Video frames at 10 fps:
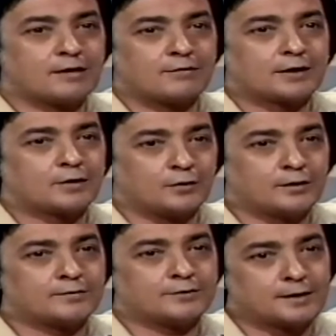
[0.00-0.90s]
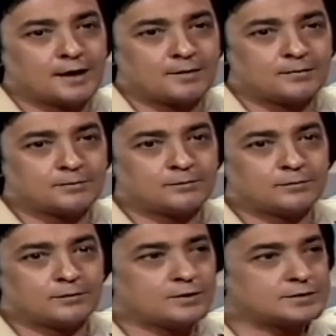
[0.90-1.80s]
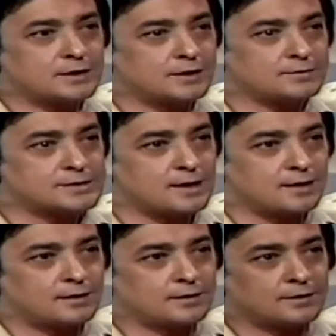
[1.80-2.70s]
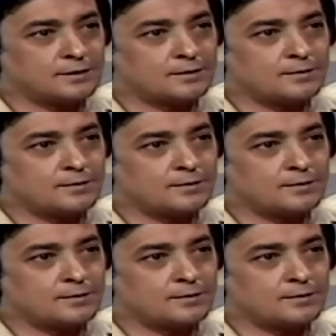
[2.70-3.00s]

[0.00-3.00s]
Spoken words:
track, re-recorded for the album, whose idea was that?